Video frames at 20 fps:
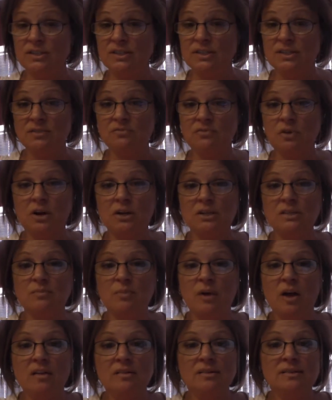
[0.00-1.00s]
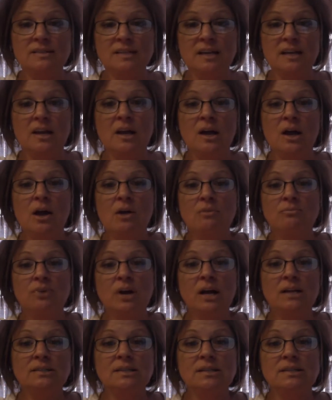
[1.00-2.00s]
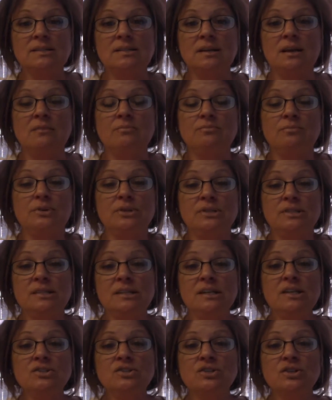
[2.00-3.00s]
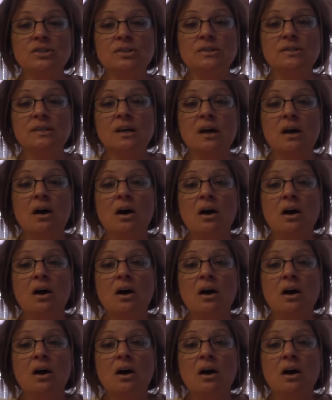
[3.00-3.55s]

as far as policy, practice, and procedures